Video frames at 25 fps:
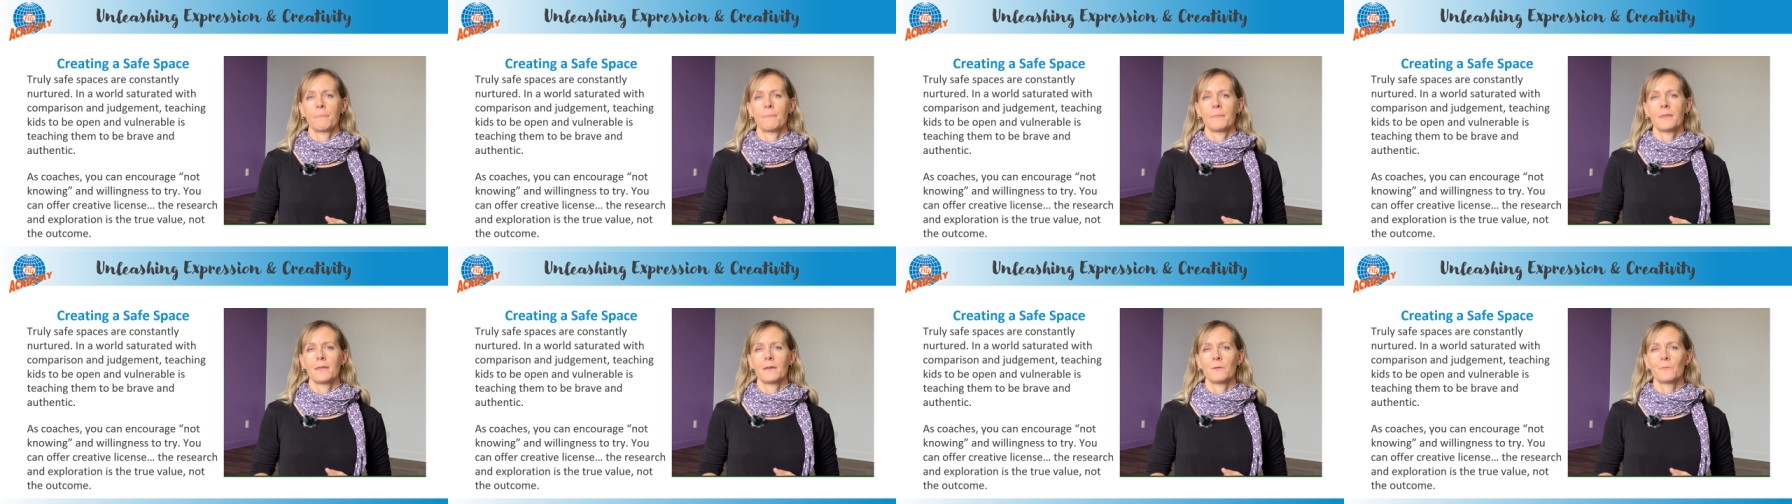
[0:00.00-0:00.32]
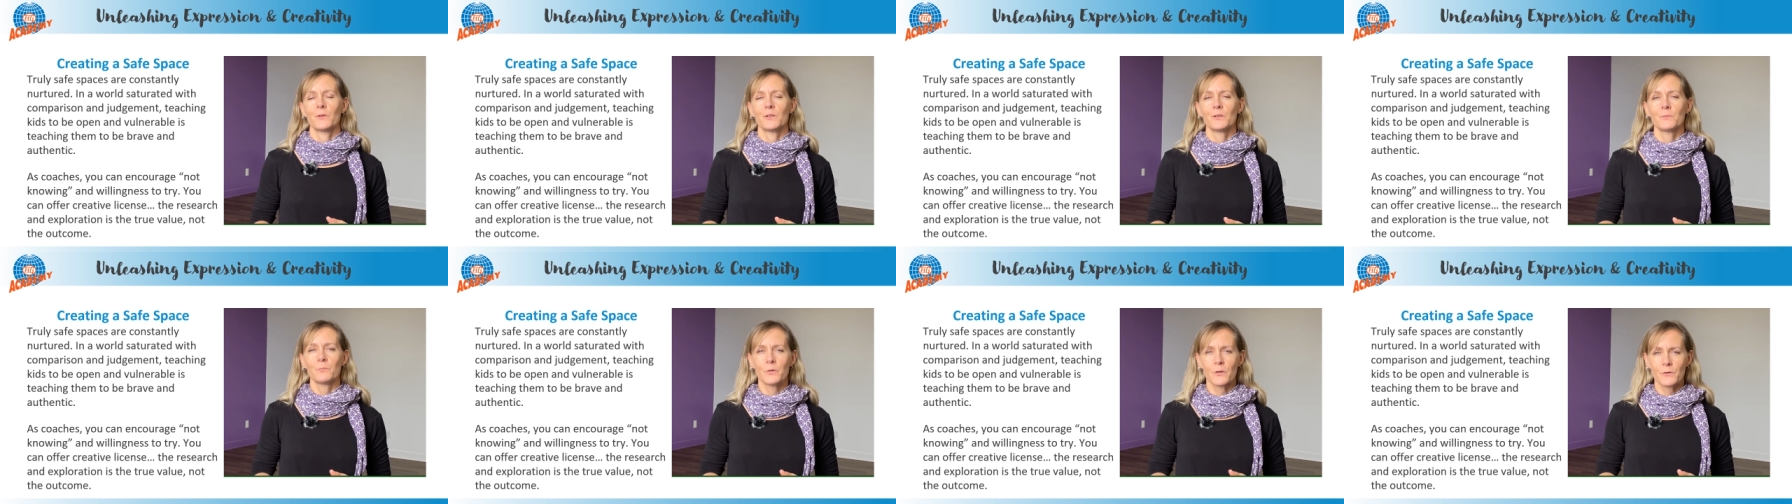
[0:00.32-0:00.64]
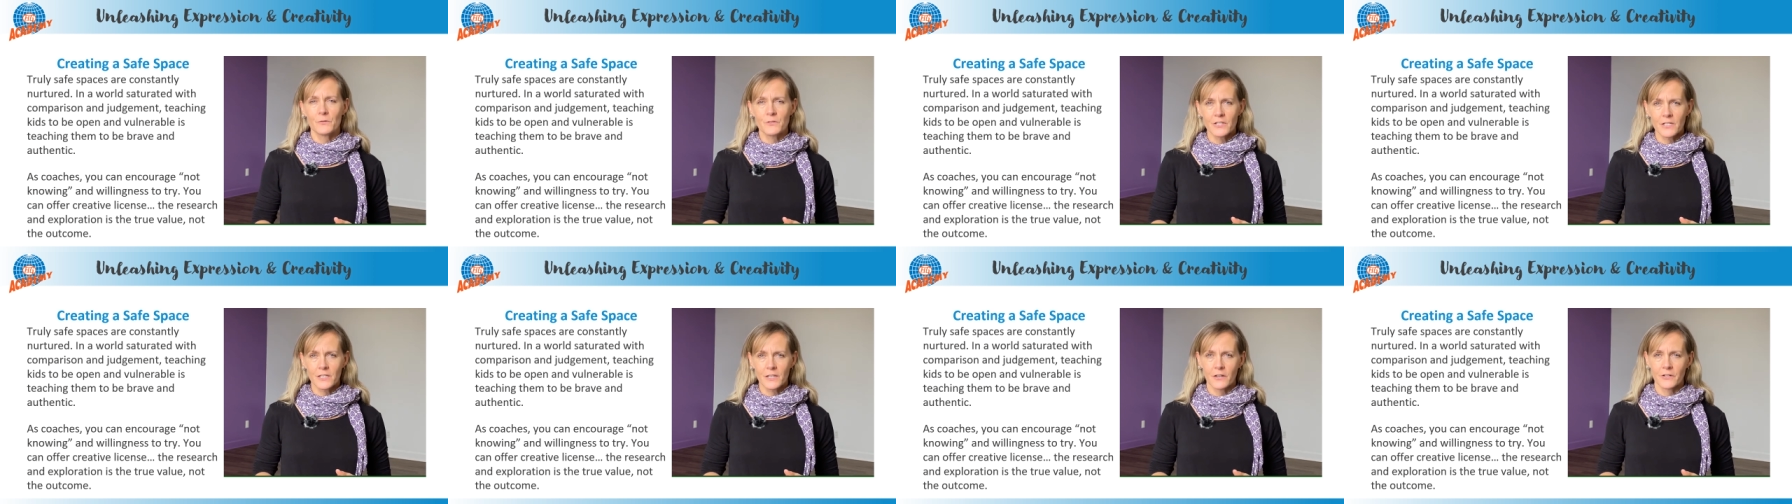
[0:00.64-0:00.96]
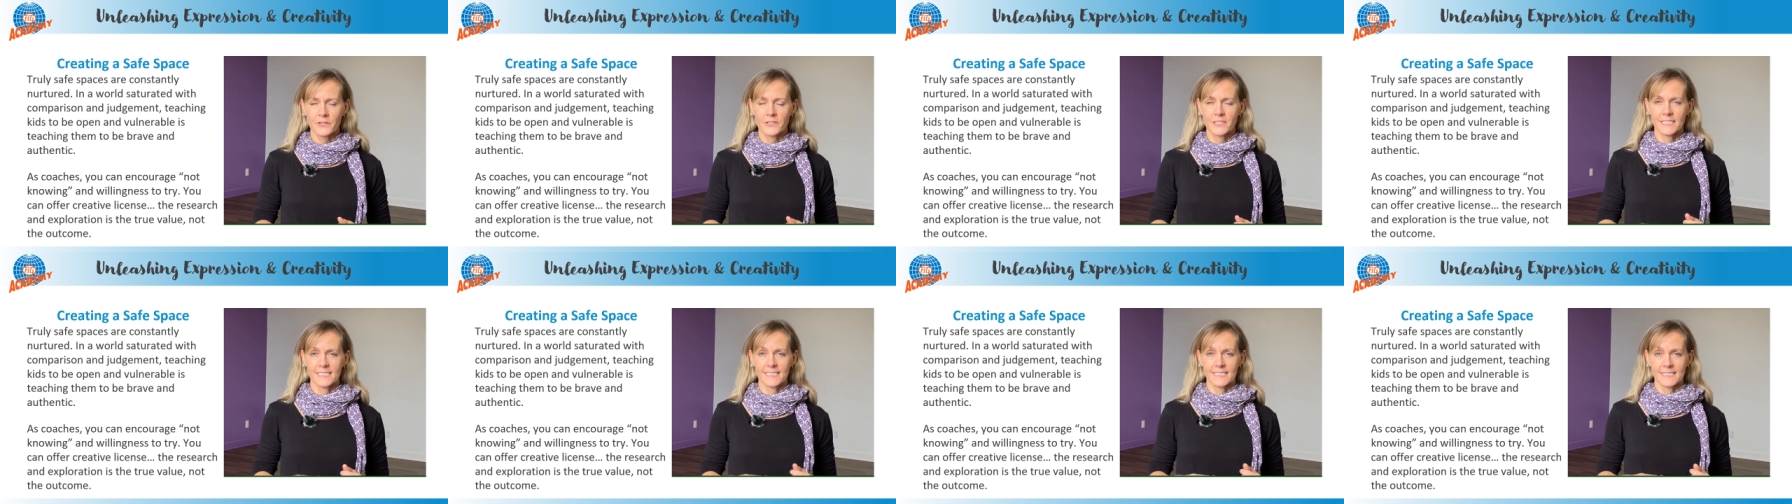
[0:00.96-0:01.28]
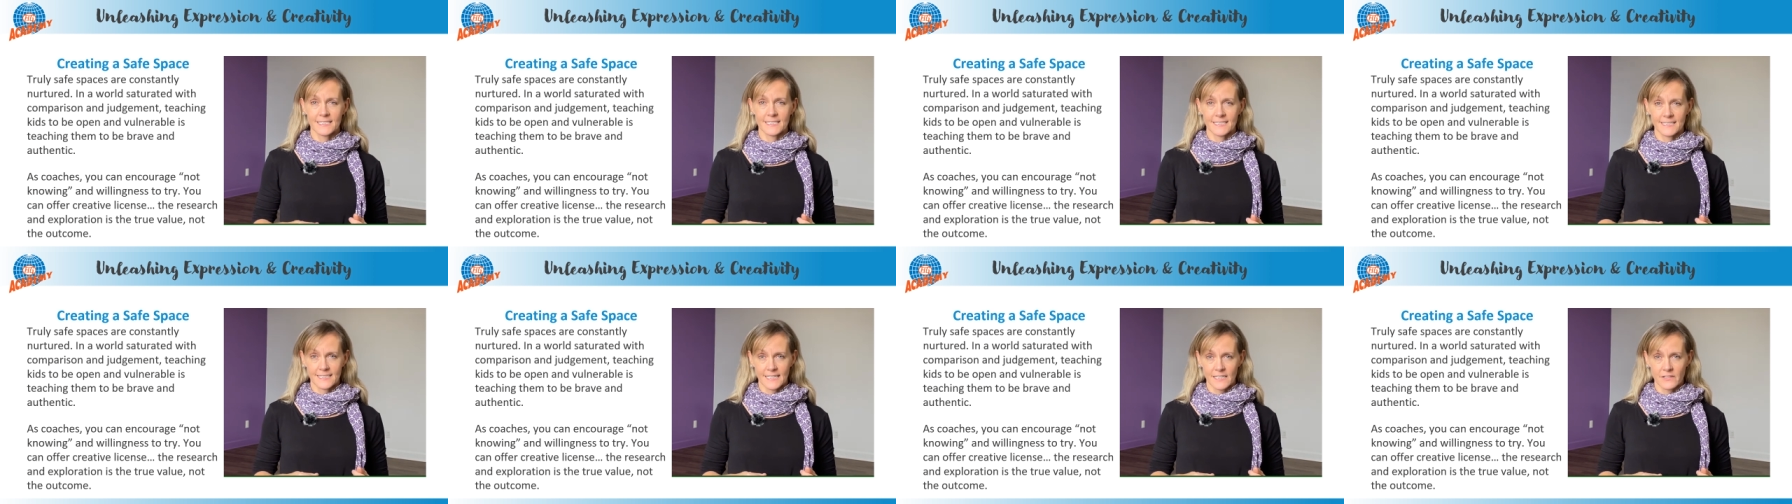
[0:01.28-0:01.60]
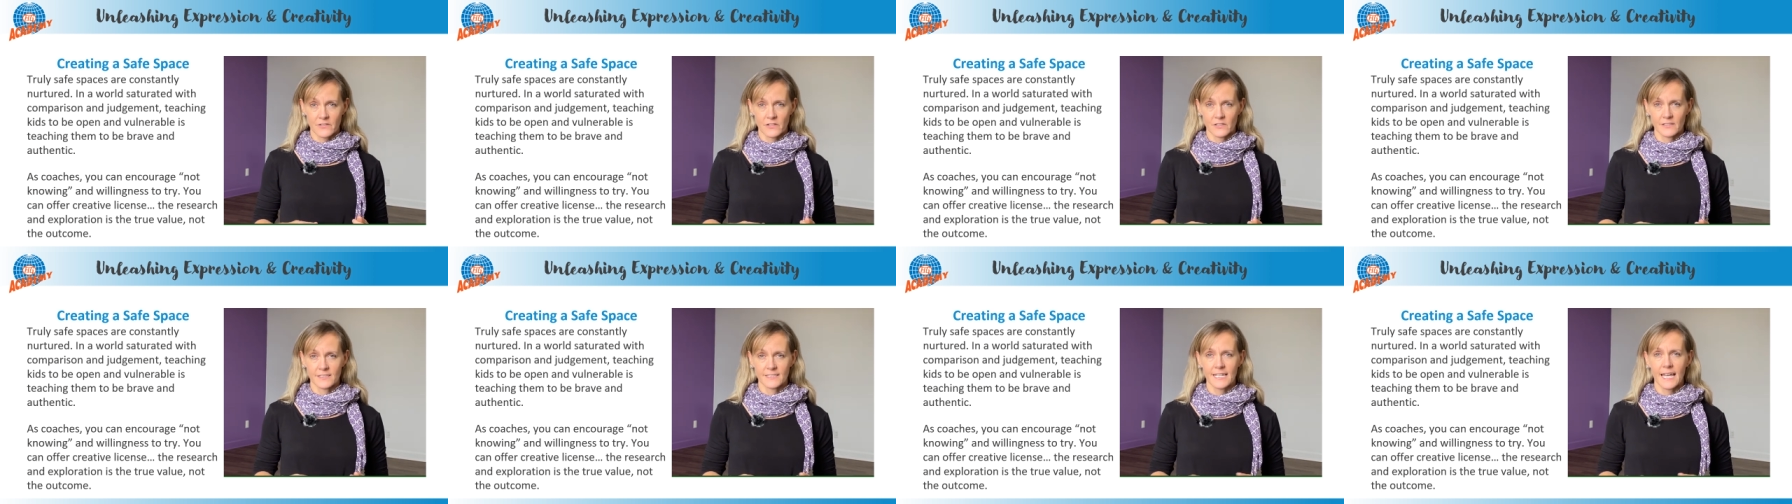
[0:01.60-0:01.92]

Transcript: When approaching artistic sessions,